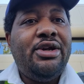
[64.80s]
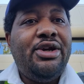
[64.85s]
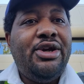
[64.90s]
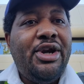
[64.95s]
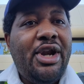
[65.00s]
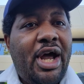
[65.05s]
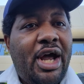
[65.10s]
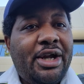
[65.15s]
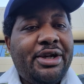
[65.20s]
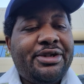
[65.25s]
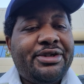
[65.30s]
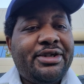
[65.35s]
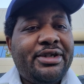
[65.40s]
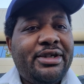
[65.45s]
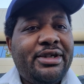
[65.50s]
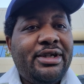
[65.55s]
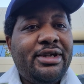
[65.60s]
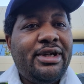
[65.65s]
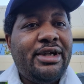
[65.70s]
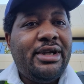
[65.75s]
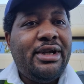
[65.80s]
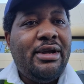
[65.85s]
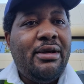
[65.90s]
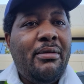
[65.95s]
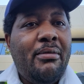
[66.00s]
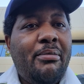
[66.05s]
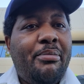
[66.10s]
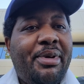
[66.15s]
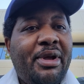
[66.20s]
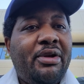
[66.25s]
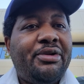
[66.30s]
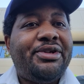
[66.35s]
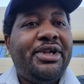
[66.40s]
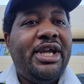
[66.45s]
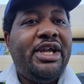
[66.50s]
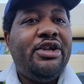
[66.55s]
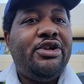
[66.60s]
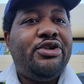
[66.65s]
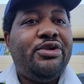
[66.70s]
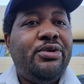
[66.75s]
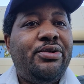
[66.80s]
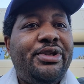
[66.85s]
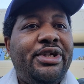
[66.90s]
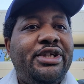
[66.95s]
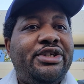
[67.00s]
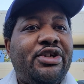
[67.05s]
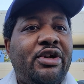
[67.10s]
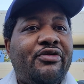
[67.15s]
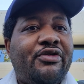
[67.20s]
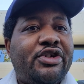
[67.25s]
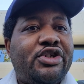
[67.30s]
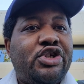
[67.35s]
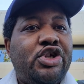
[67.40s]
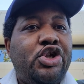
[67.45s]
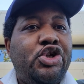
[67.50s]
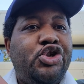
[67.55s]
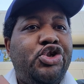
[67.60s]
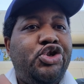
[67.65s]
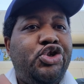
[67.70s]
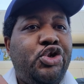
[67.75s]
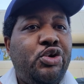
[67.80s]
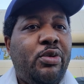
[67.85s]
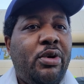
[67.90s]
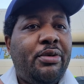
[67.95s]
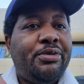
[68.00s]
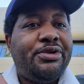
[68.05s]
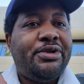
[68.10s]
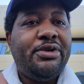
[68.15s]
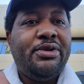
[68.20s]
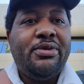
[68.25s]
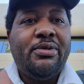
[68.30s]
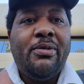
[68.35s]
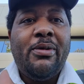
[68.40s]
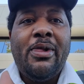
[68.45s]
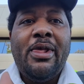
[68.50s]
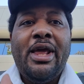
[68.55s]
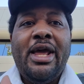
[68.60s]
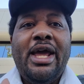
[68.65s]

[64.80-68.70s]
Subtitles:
not built into the Surface Duo 2.